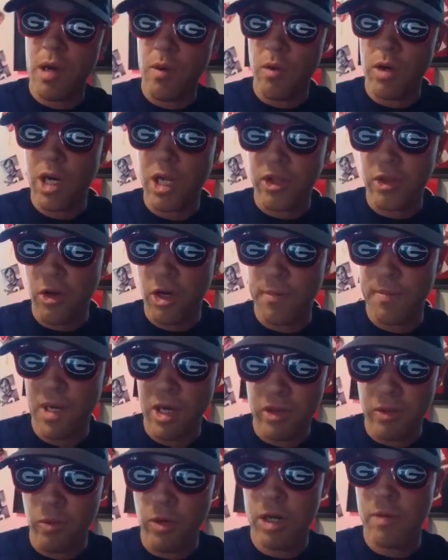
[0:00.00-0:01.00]
about what I thought
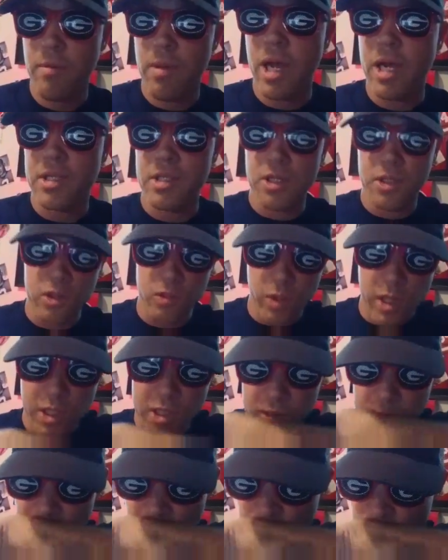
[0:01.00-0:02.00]
about the running back
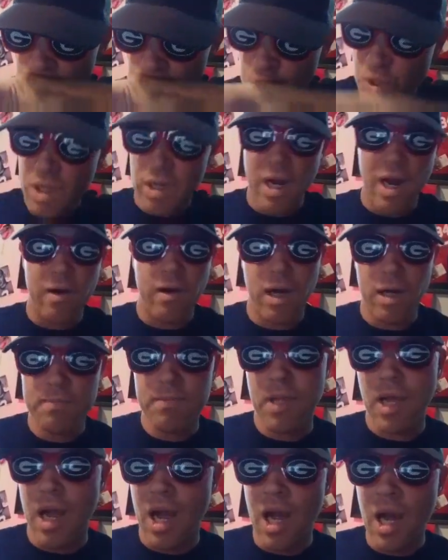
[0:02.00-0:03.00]
situation. Now,
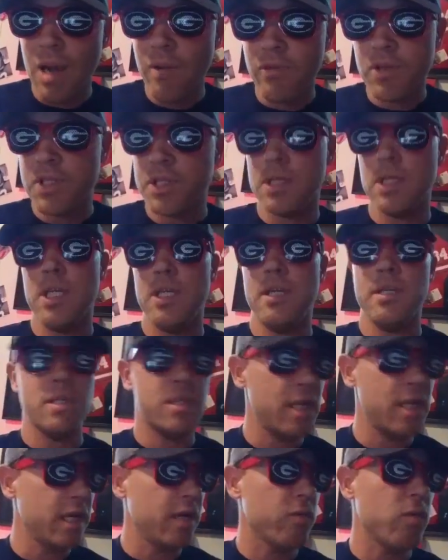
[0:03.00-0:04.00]
obviously, it
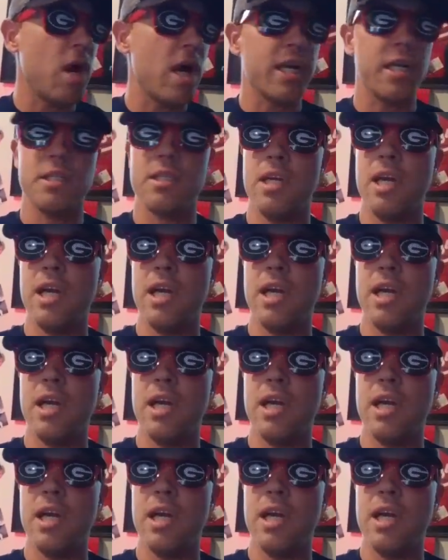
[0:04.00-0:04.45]
doesn't take a rocket